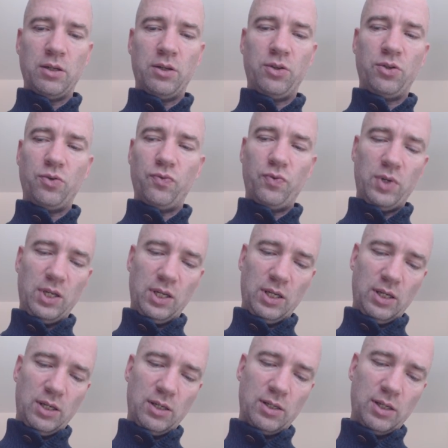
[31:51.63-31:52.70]

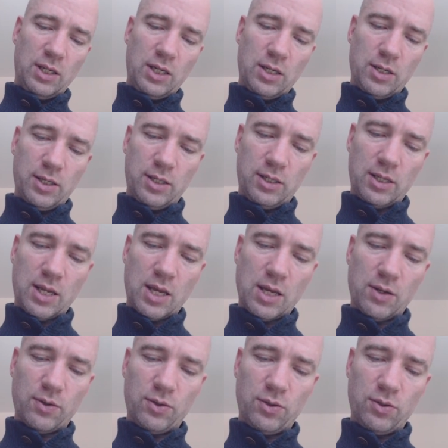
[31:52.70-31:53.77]
3, eagle is
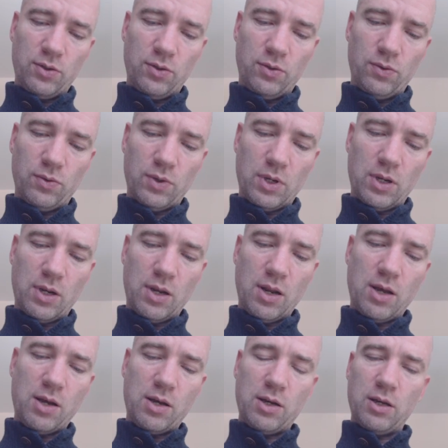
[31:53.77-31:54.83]
down to
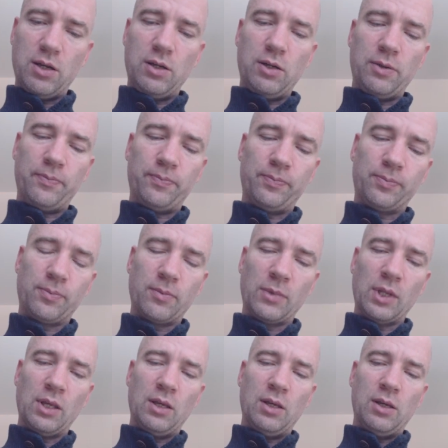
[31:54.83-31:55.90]
9.
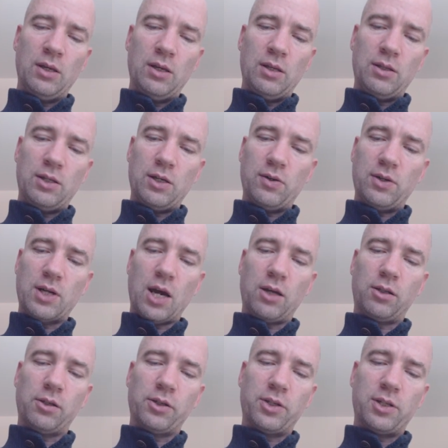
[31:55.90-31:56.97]

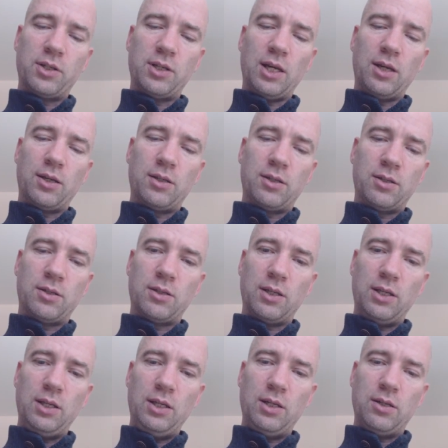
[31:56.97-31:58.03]
Pterodactyl 6,
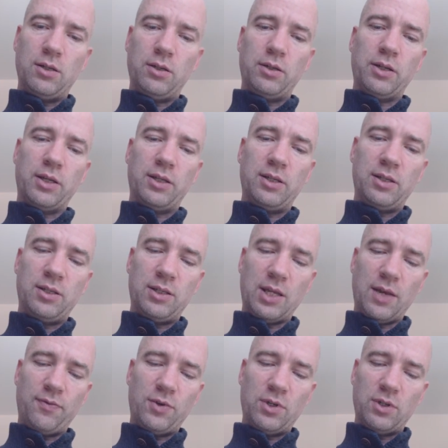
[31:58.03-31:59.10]
eagle
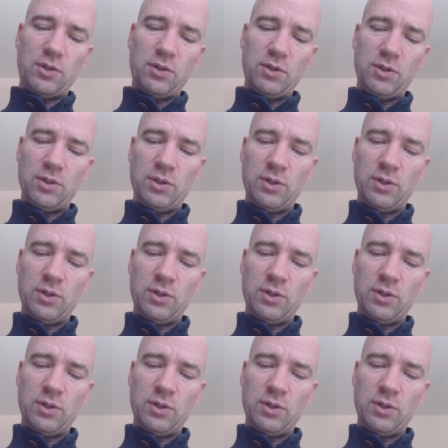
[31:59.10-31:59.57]
7,